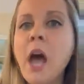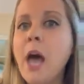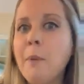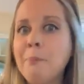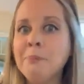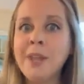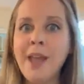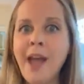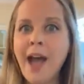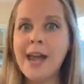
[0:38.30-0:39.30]

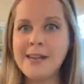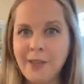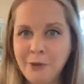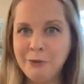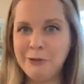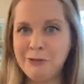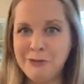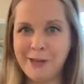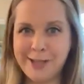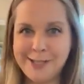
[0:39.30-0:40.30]
Another one
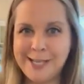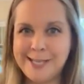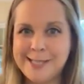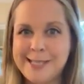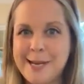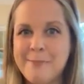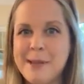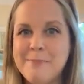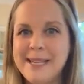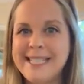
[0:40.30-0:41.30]
for Valentine's Day
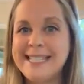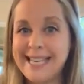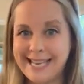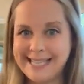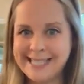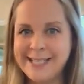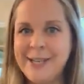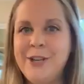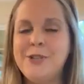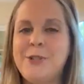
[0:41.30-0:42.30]
might be date.
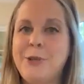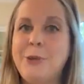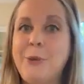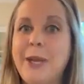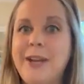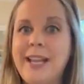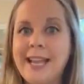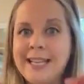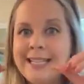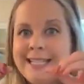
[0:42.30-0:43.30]
So you're going on
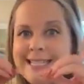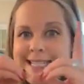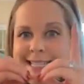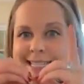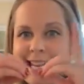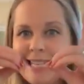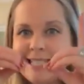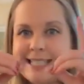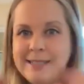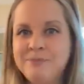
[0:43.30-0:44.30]
a
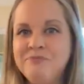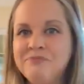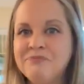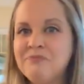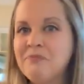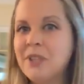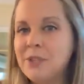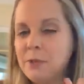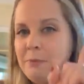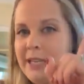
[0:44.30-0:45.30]
date.
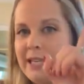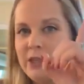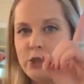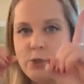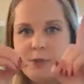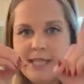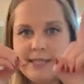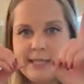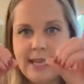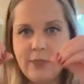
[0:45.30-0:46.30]
So meeting the two
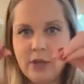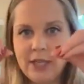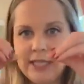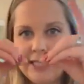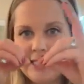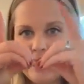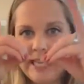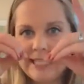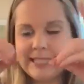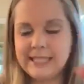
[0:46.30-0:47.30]
D's together,
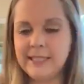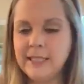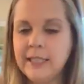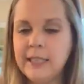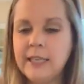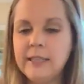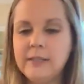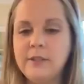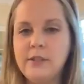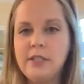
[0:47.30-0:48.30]
date.
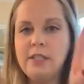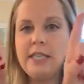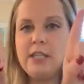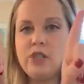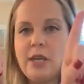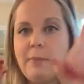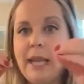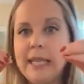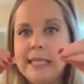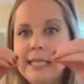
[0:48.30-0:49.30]
D-shaped
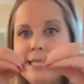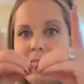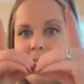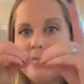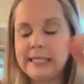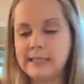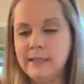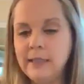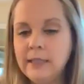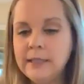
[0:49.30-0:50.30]
hand, date.